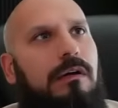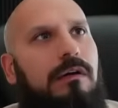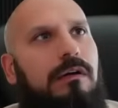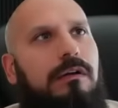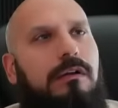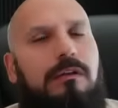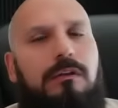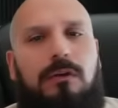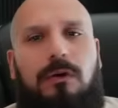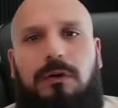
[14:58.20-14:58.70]

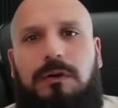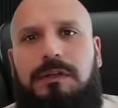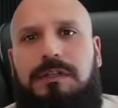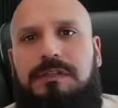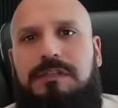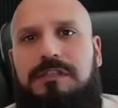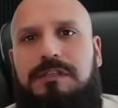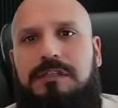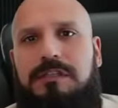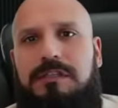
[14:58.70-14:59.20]

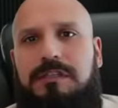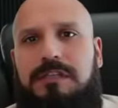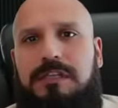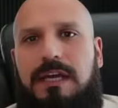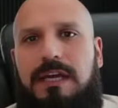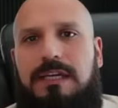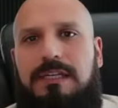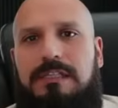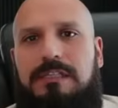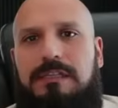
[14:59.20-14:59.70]
Lawrence
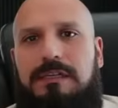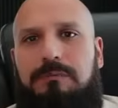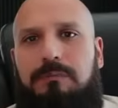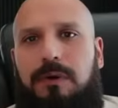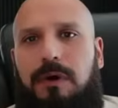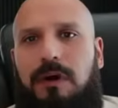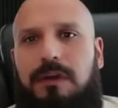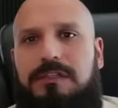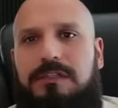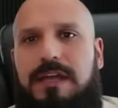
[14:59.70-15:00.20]
says,
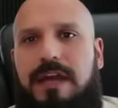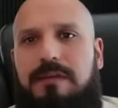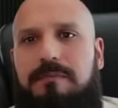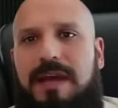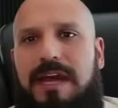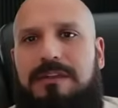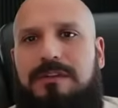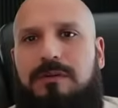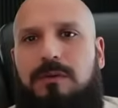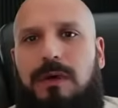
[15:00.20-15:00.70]
boss, got a
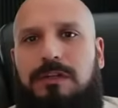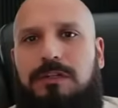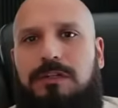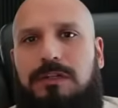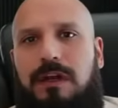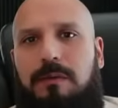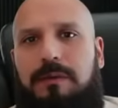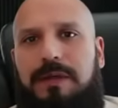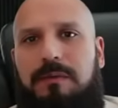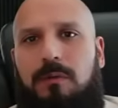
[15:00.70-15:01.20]
math question. How
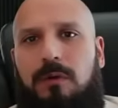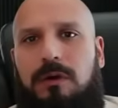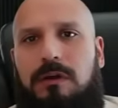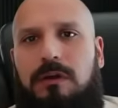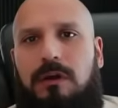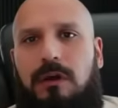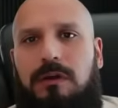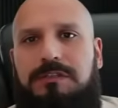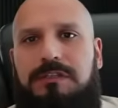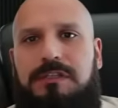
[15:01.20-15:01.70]
many more
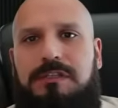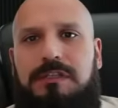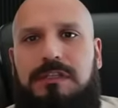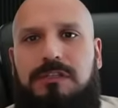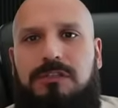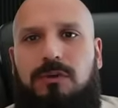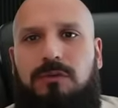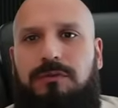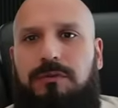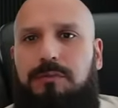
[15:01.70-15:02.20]
calls exist
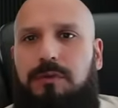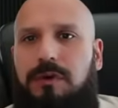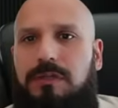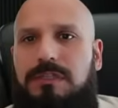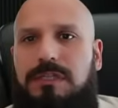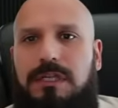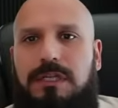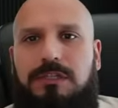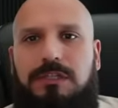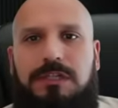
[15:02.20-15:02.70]
over puts
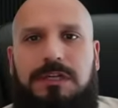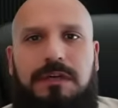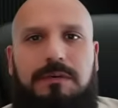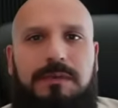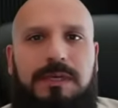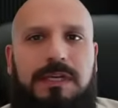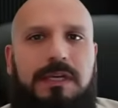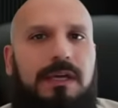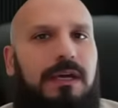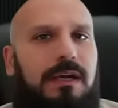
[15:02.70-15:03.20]
on
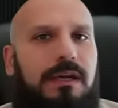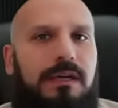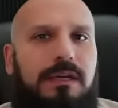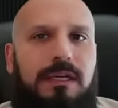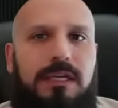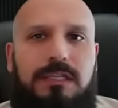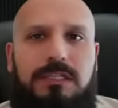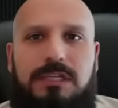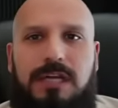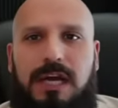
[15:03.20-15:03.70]
GME?
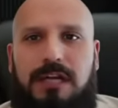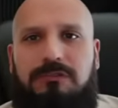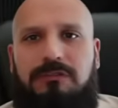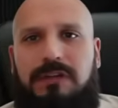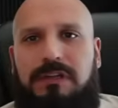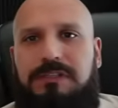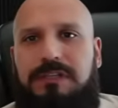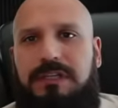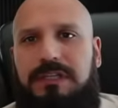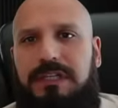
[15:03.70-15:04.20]
Each contract is going to need